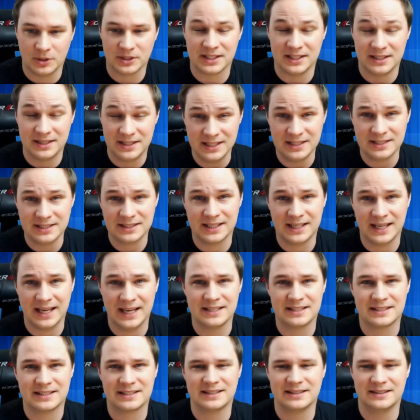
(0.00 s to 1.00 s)
in this
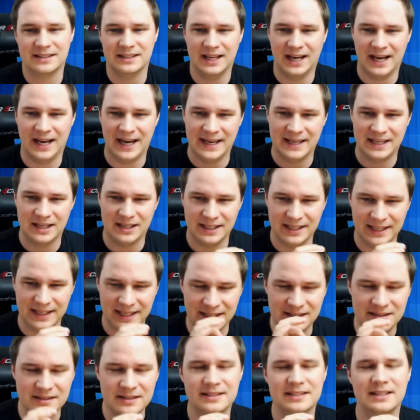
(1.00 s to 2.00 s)
case, I
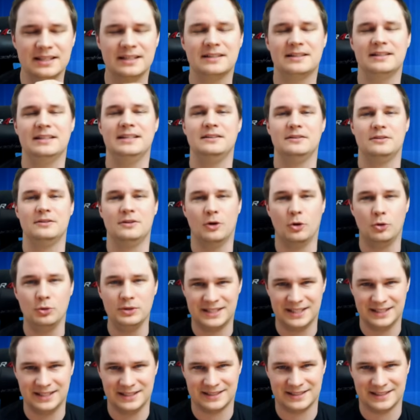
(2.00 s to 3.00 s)
instantly
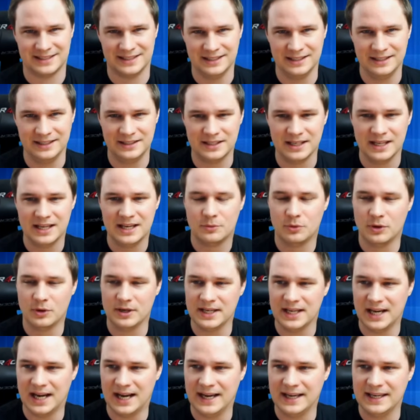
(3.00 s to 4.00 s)
noticed it
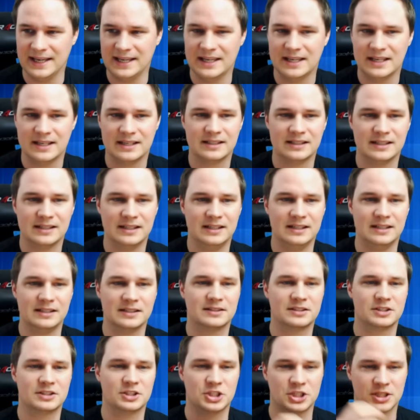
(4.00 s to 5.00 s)
when I
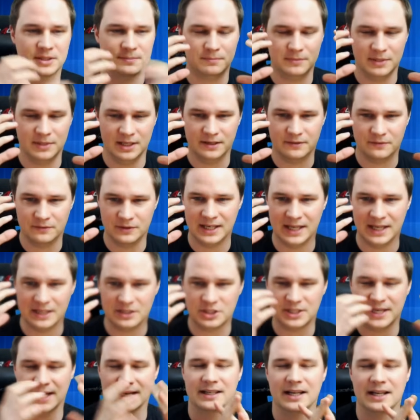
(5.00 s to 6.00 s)

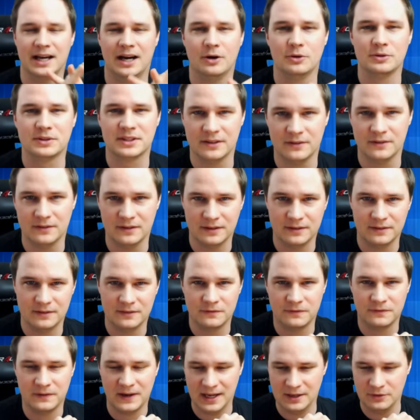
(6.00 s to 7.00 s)
checked out the
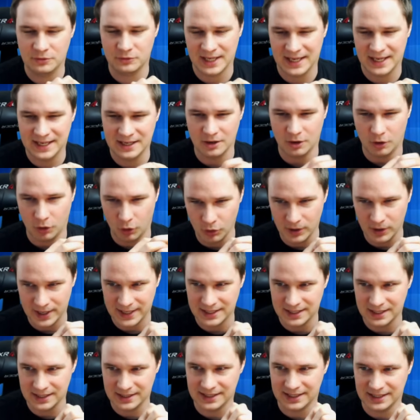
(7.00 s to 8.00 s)
5K
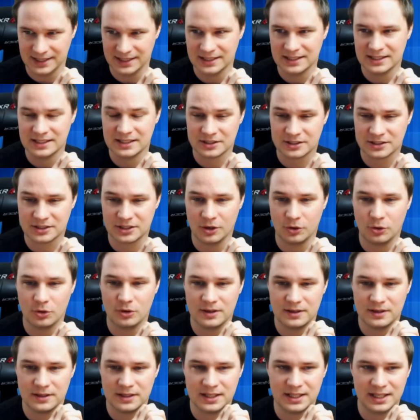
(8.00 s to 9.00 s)
OLED.
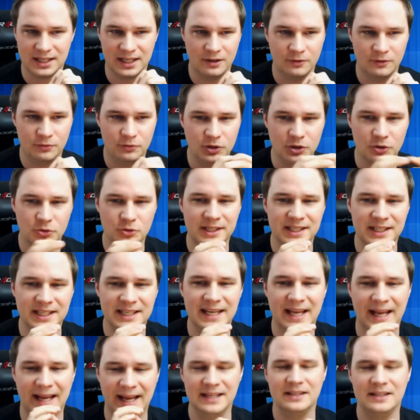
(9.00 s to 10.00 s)
So if you really
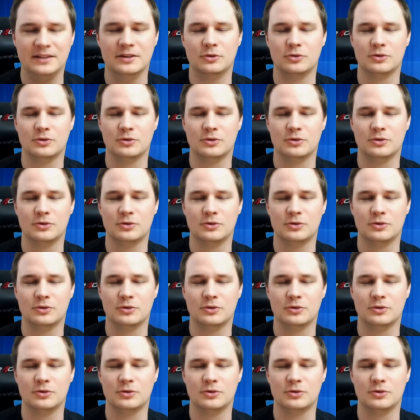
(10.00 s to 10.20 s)
hate